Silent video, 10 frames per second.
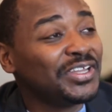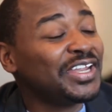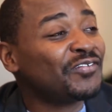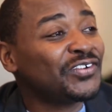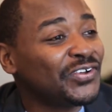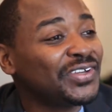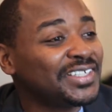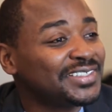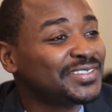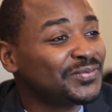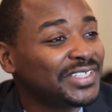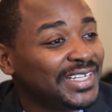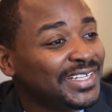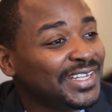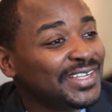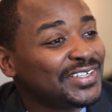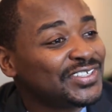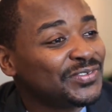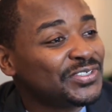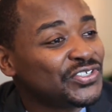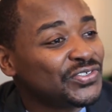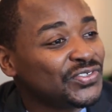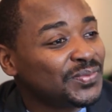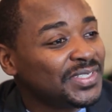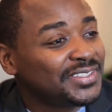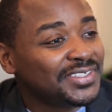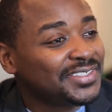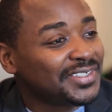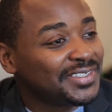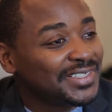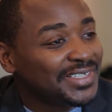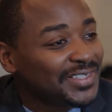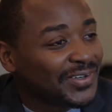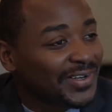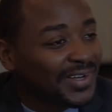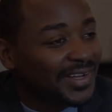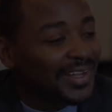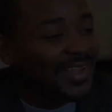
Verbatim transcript: Me never knowing that someday she would choose me to succeed her.